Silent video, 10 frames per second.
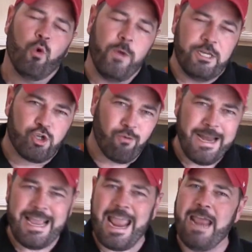We
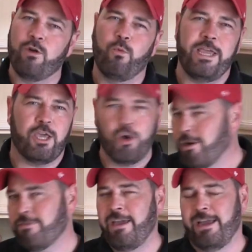drink and we
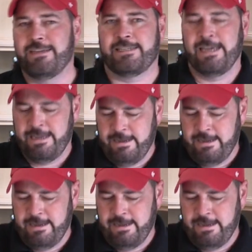cook things.